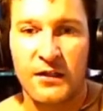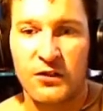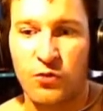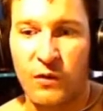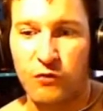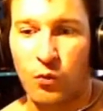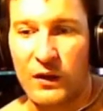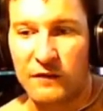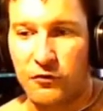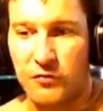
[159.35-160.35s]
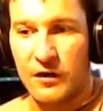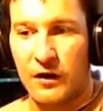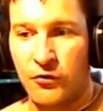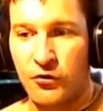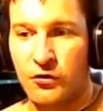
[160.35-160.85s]
You have to wait for the
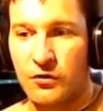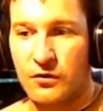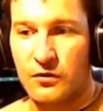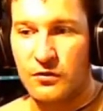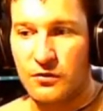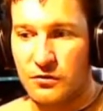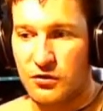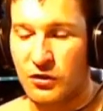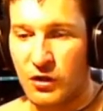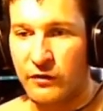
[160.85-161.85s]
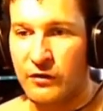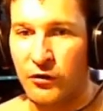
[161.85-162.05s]
other Solari,